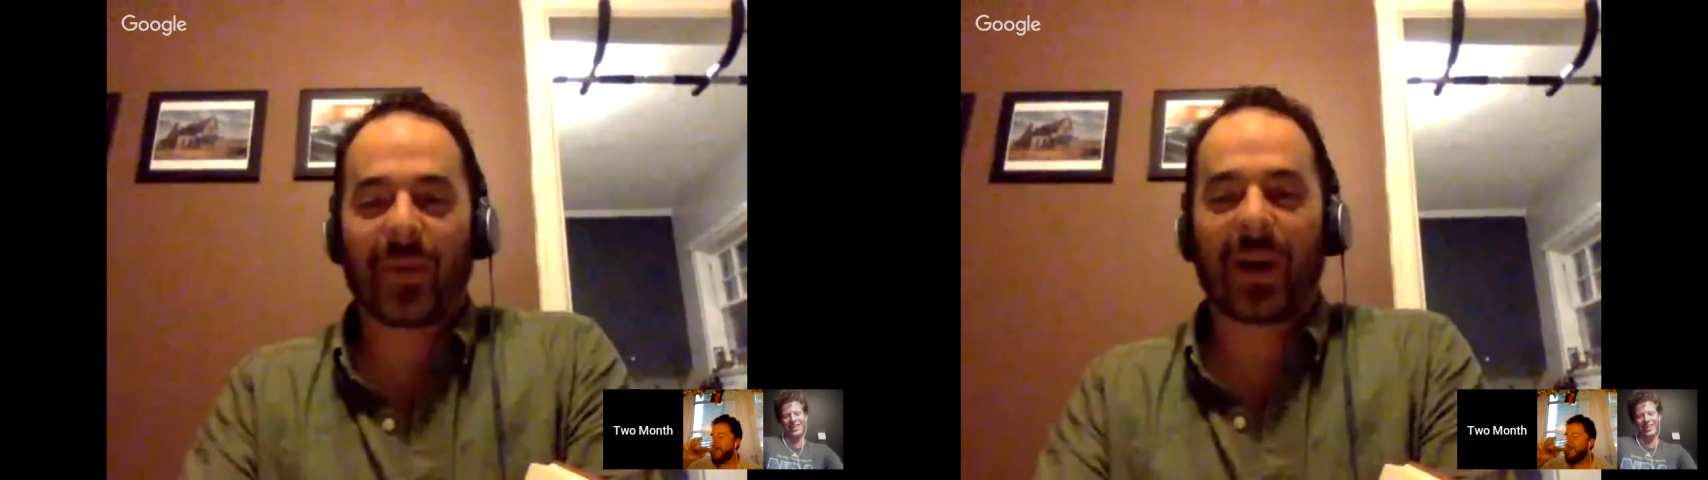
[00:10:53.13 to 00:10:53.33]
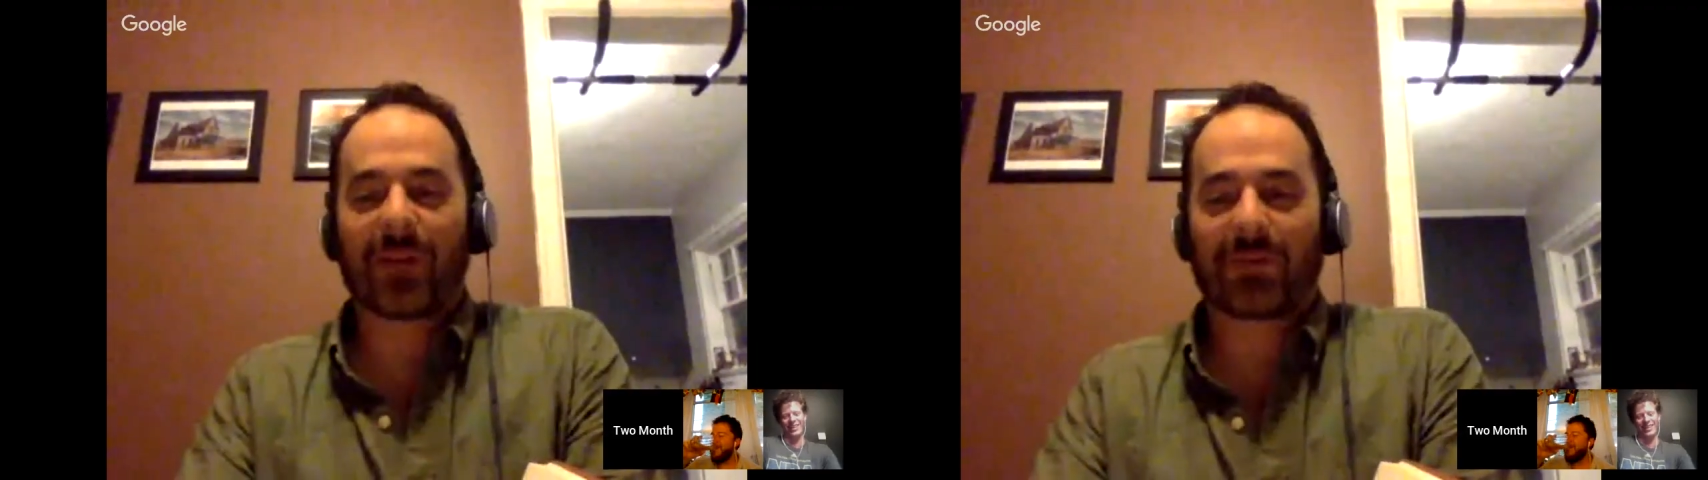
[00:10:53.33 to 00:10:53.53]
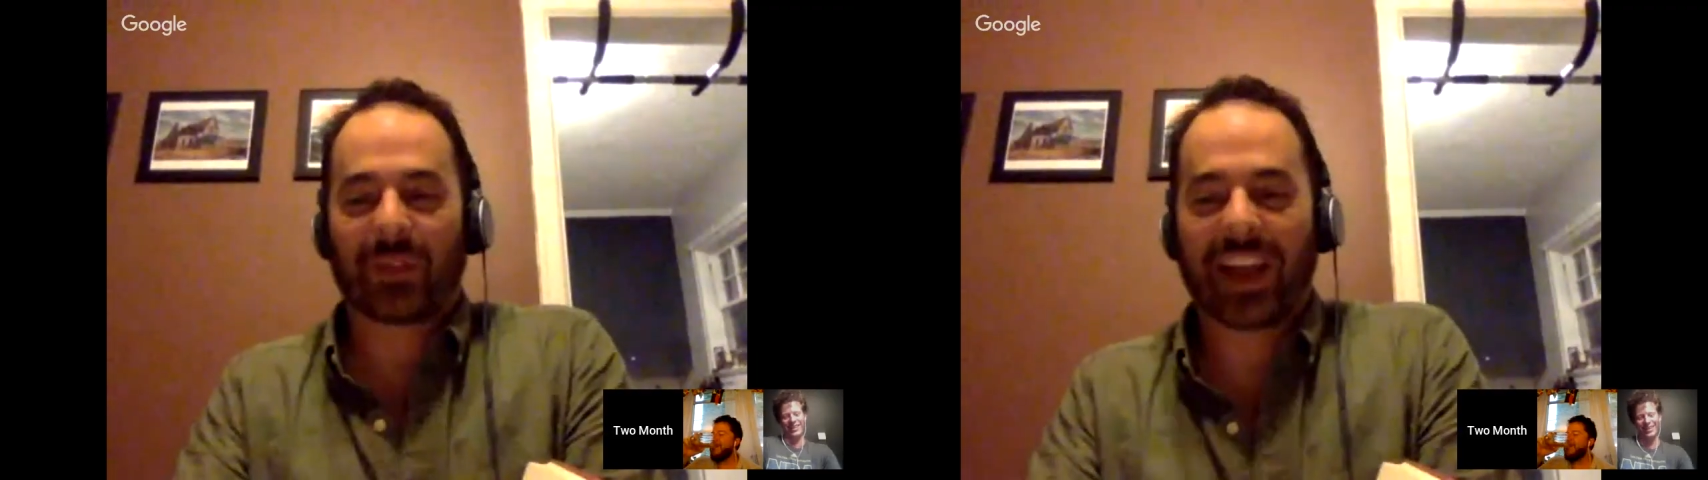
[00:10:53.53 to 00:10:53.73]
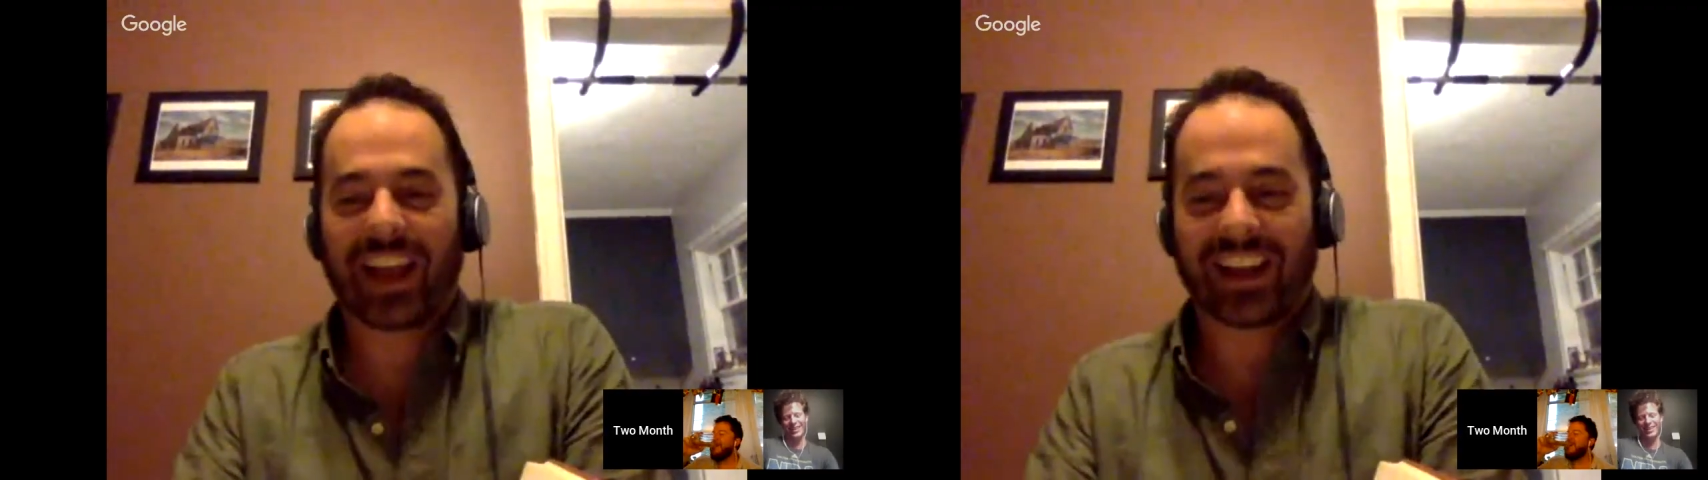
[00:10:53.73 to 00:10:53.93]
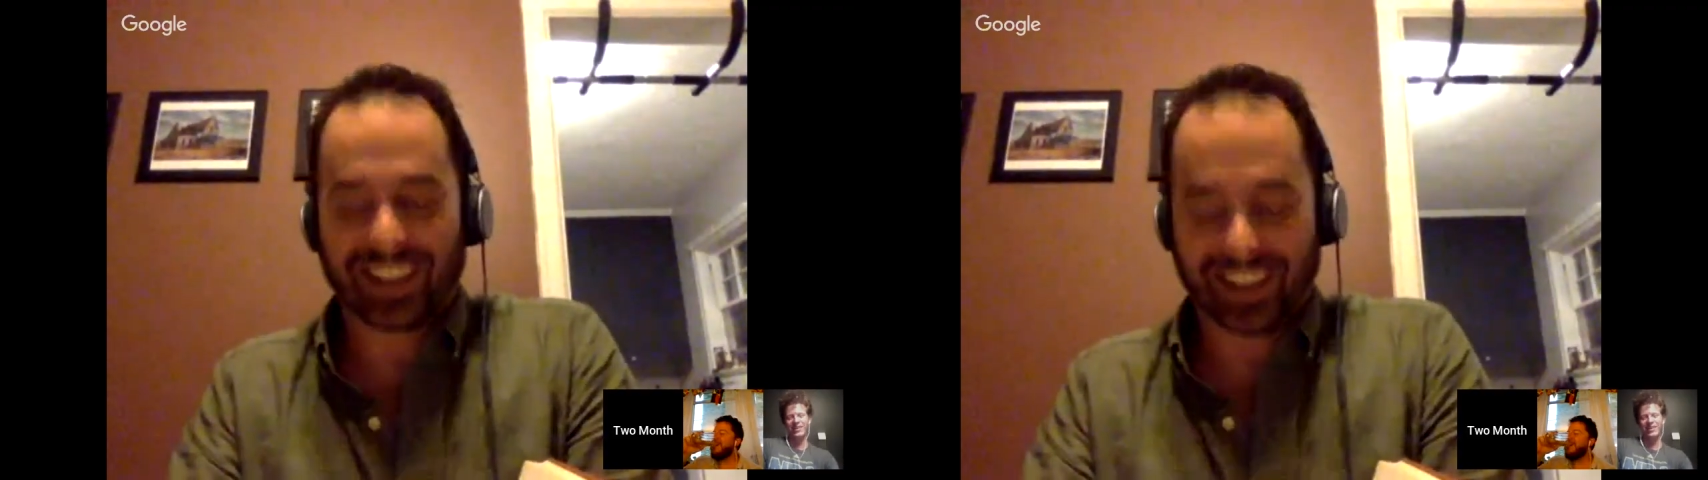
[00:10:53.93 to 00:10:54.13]
Well
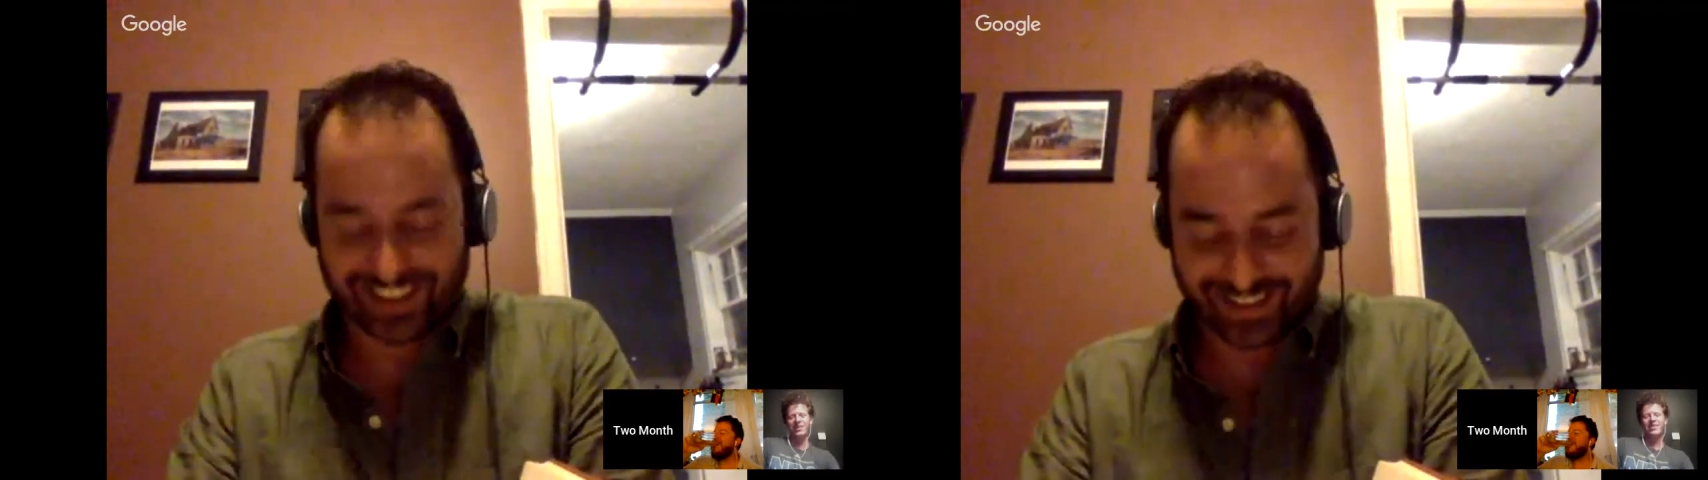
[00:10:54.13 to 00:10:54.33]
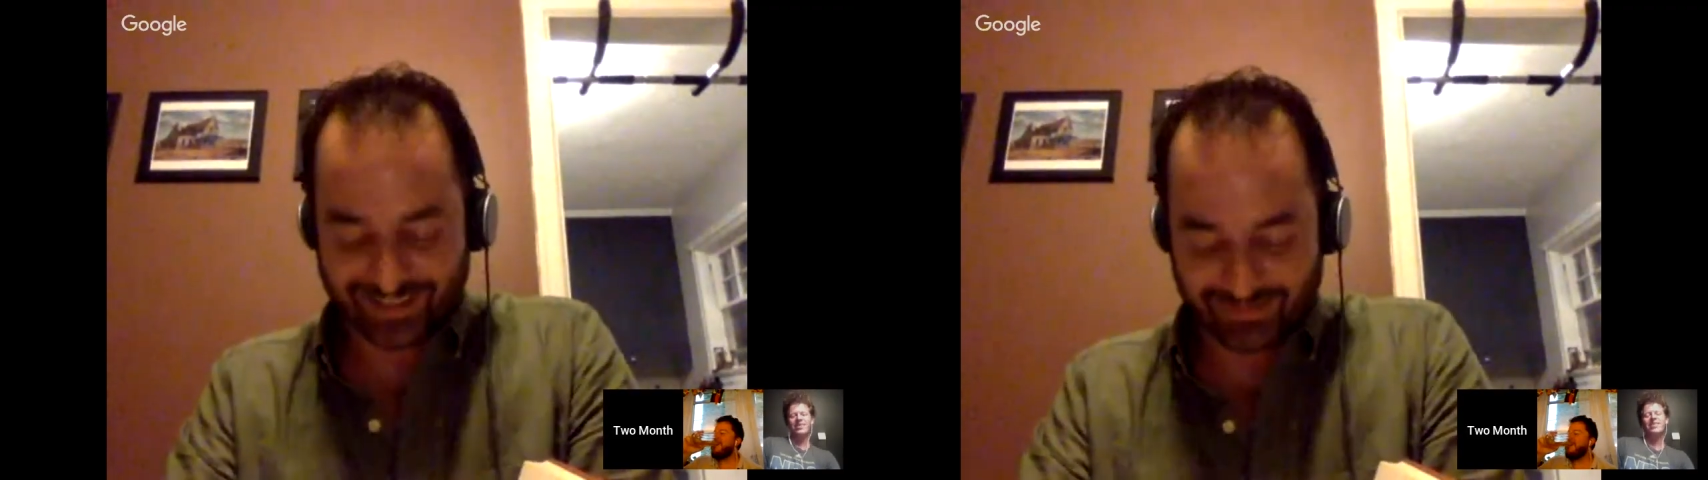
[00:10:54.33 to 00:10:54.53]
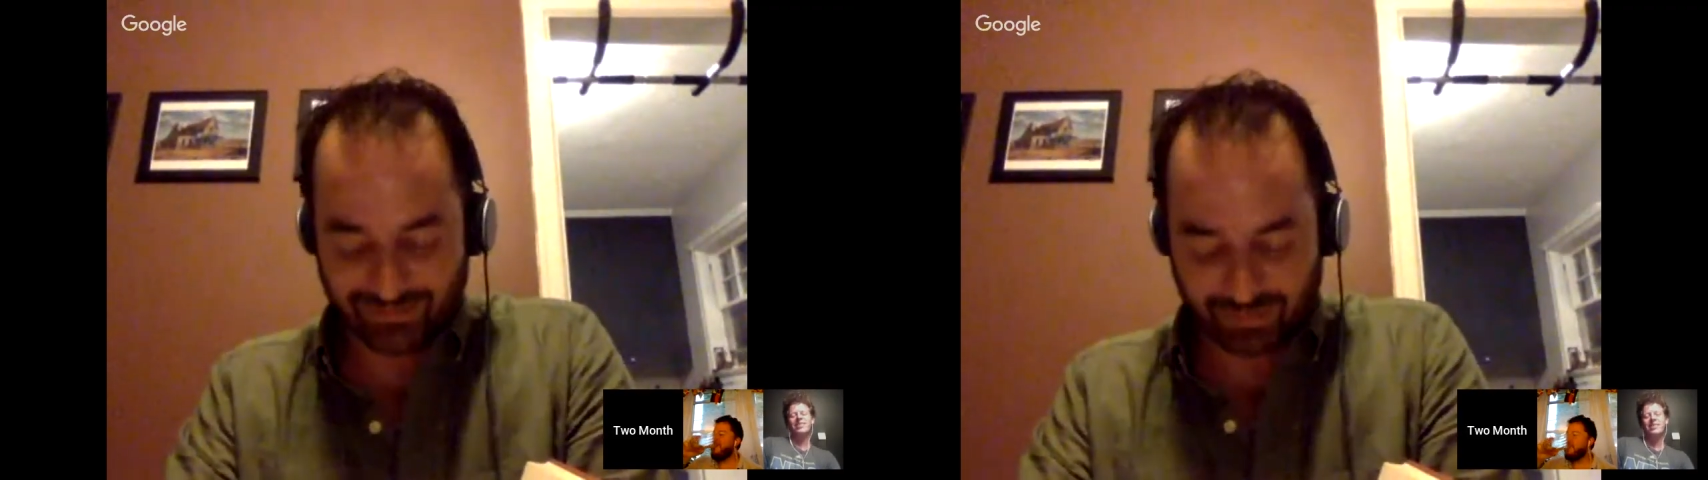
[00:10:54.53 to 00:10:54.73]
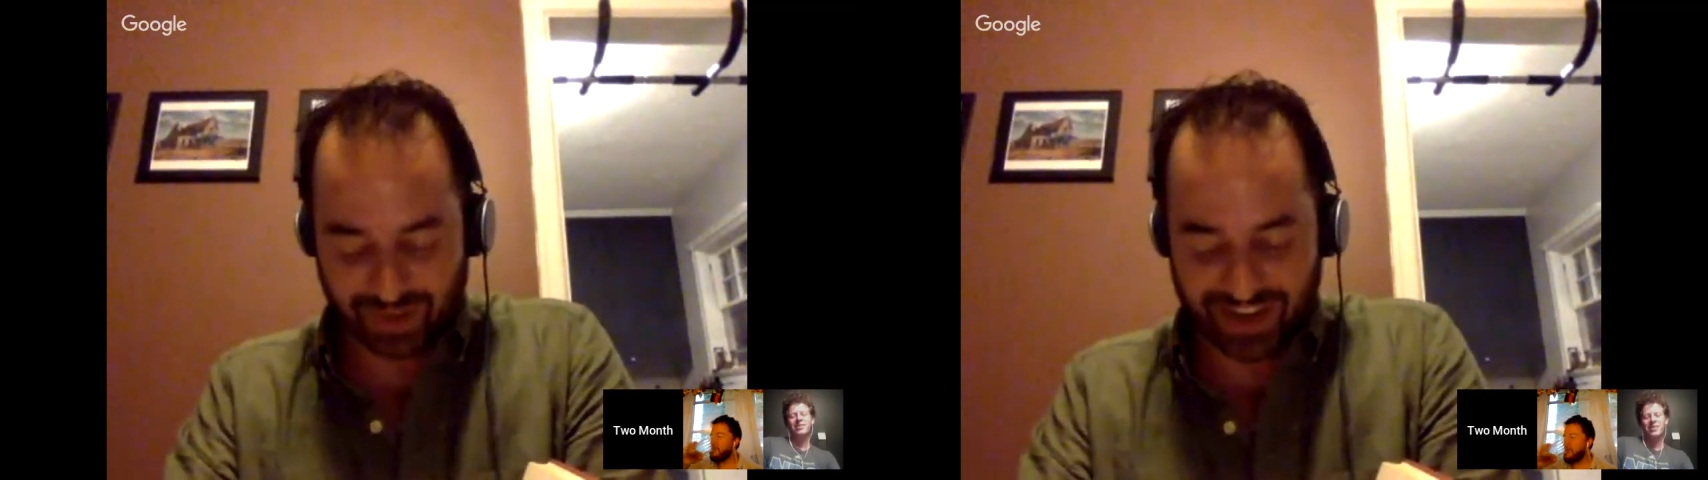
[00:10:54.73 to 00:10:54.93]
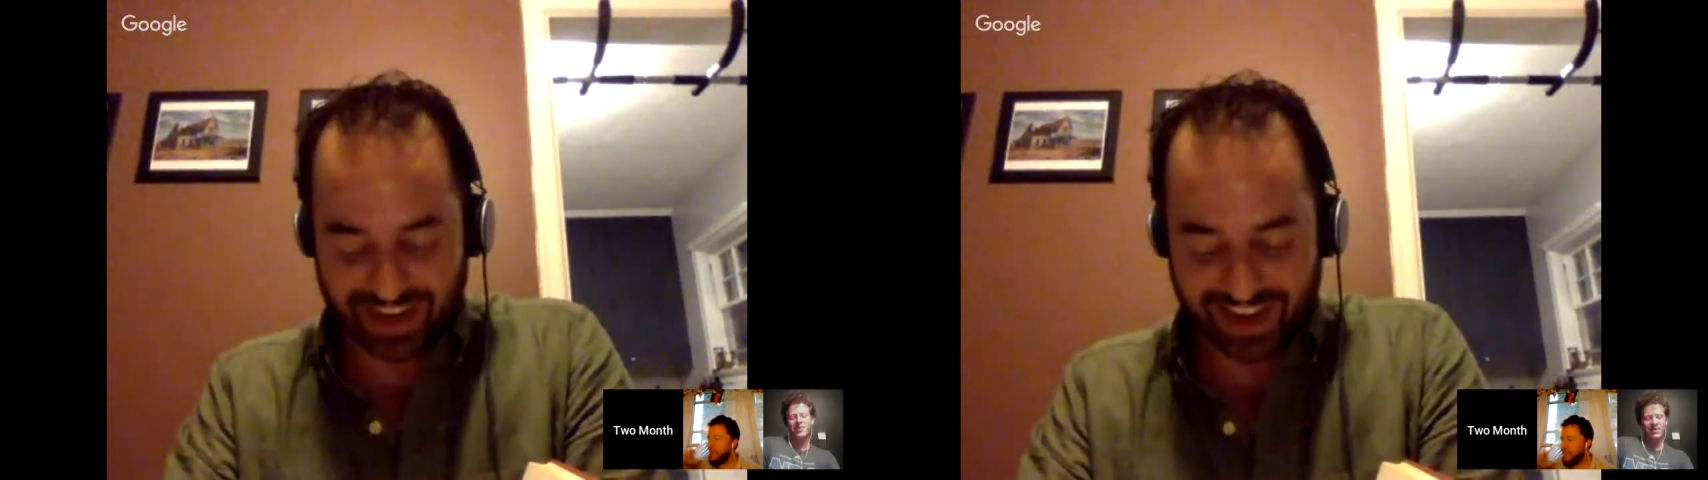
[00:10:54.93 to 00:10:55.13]
played.
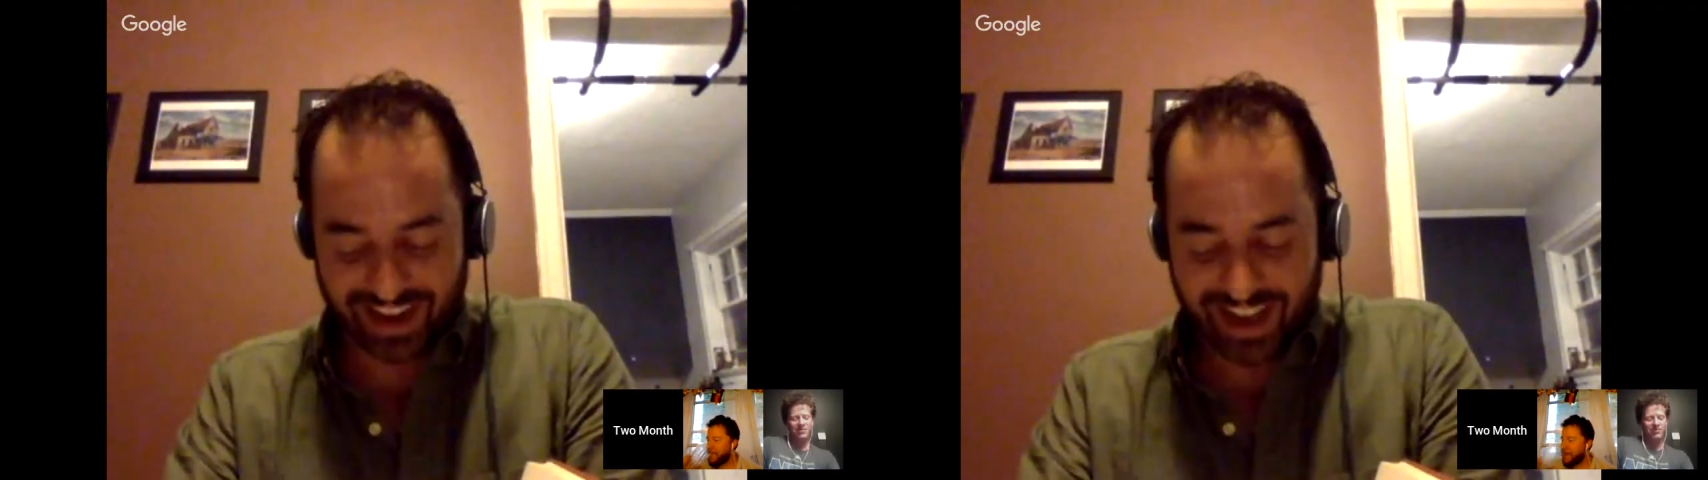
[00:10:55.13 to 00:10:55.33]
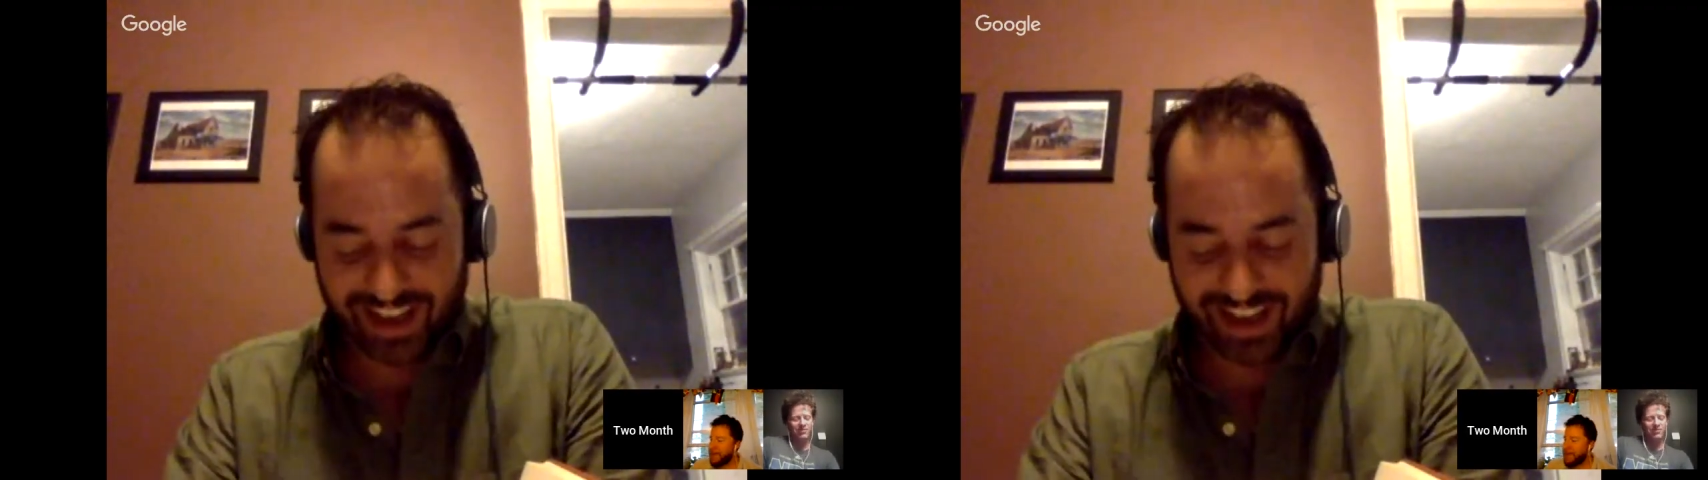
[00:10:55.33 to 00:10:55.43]
Bringing it.